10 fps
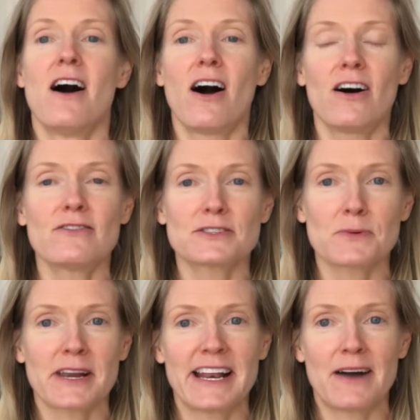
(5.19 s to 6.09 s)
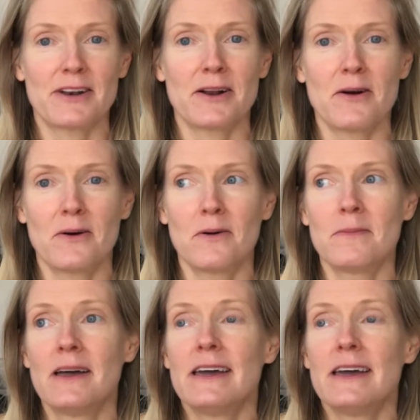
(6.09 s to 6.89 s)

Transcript: All of us working out at home,